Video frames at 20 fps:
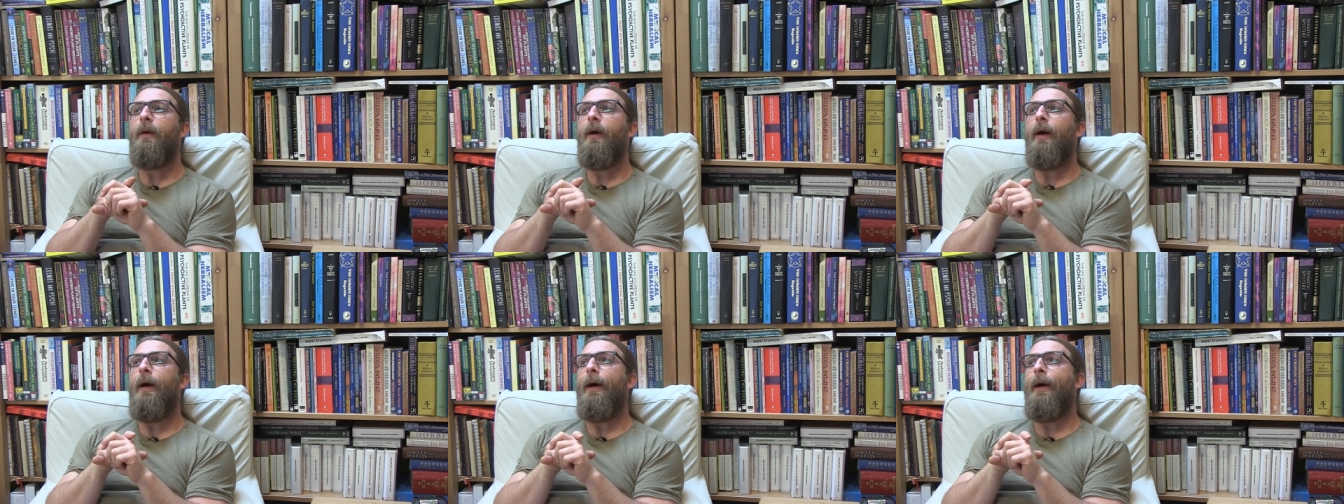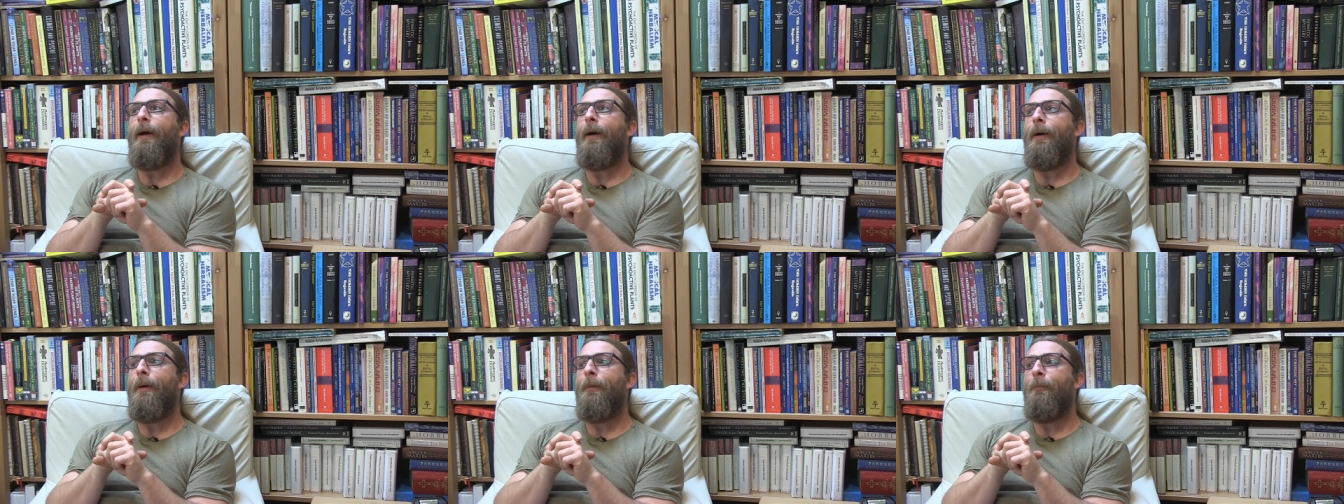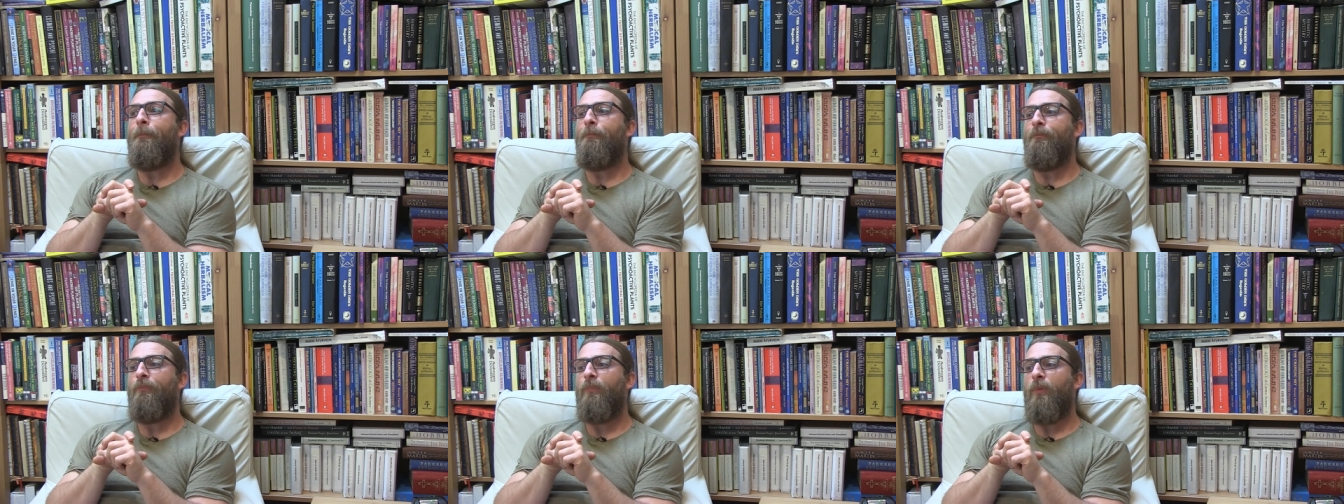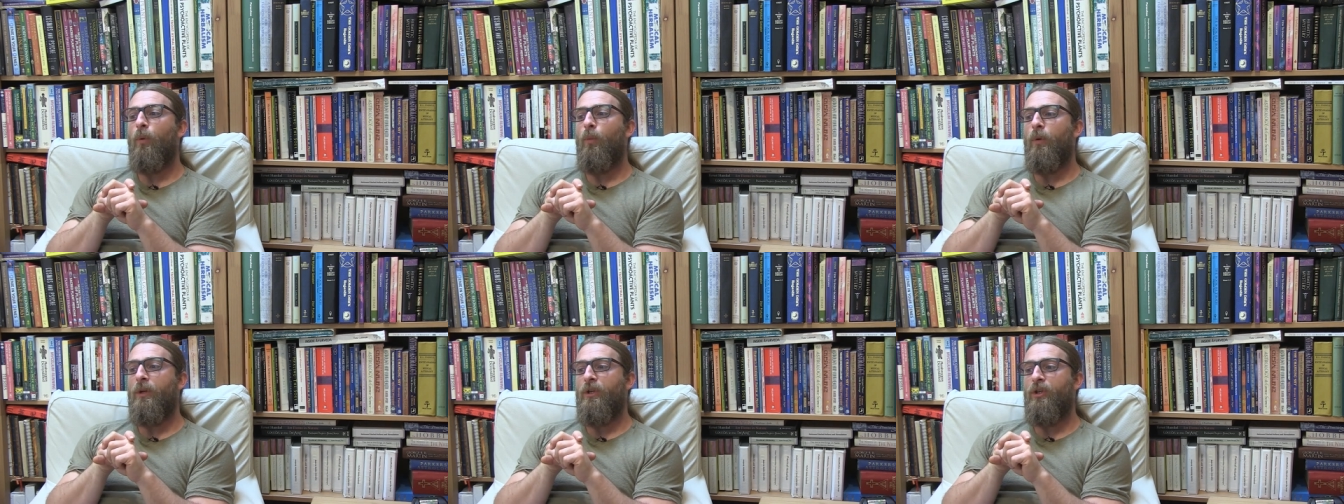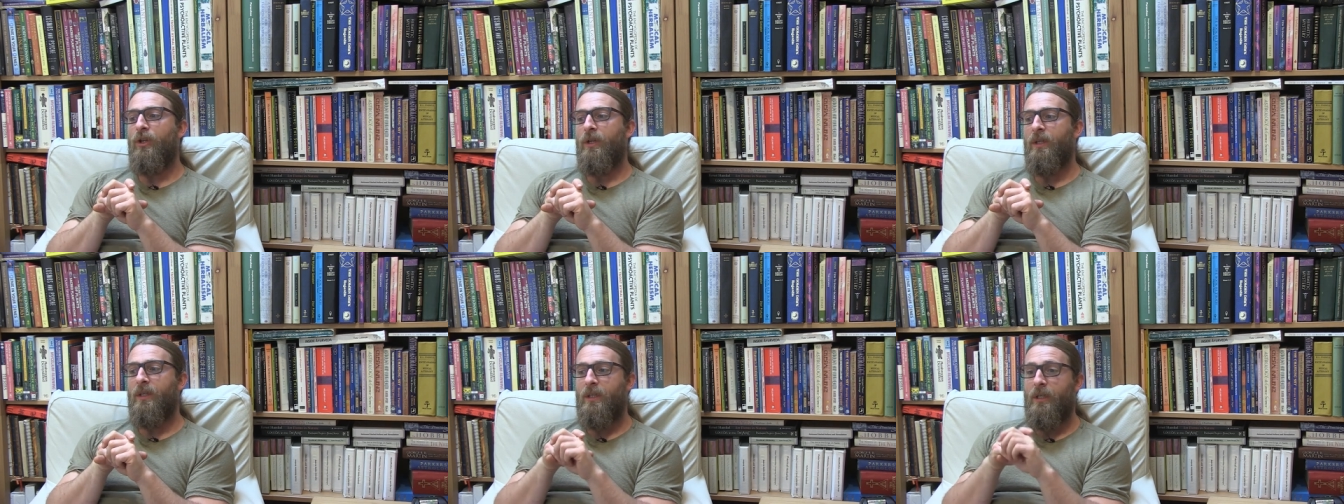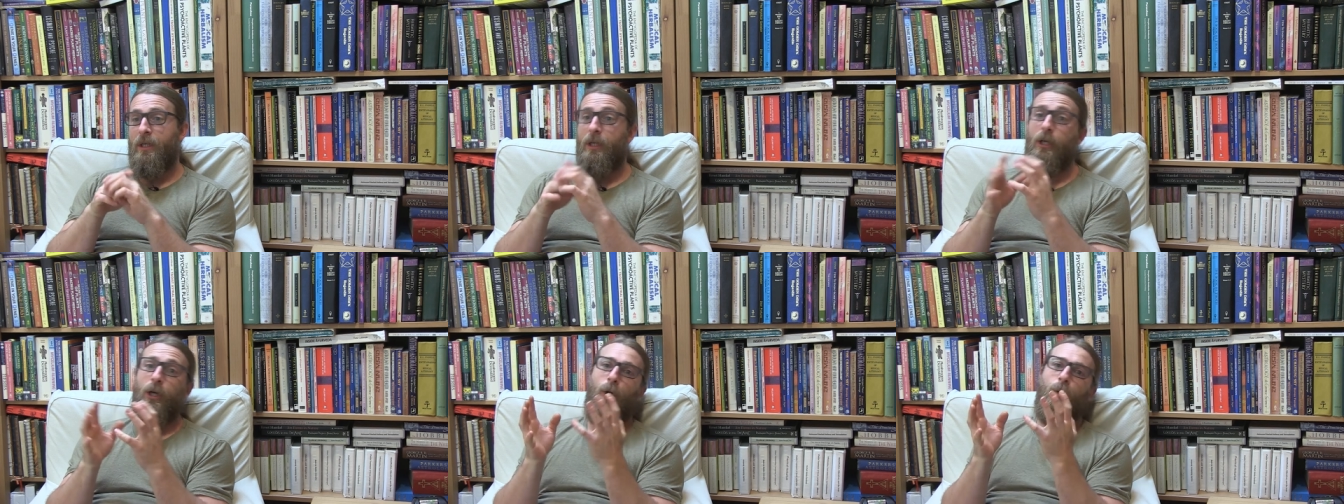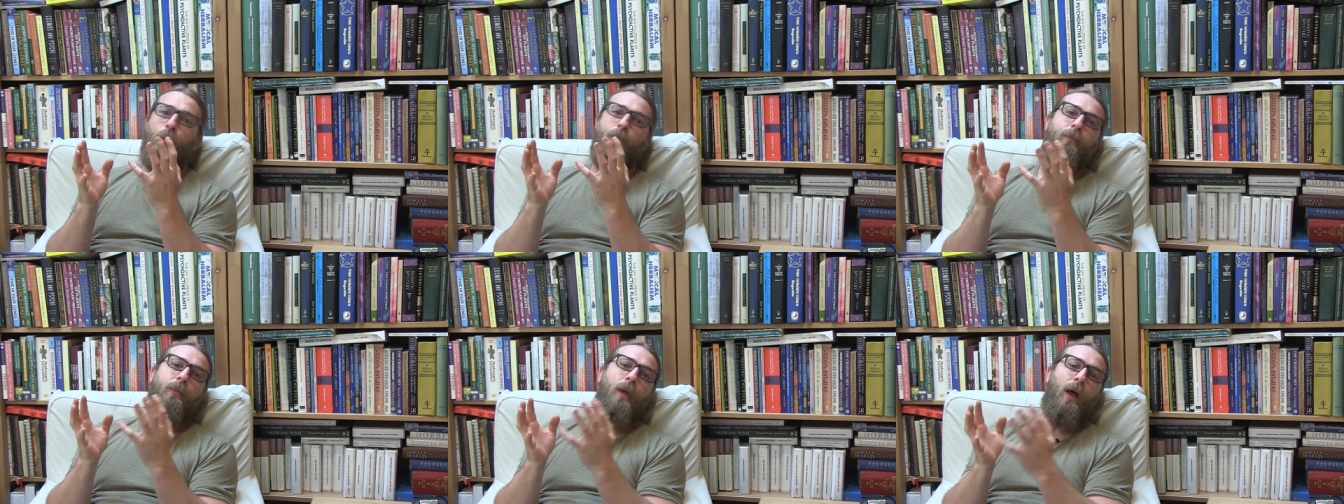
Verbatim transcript: um, which is, you know,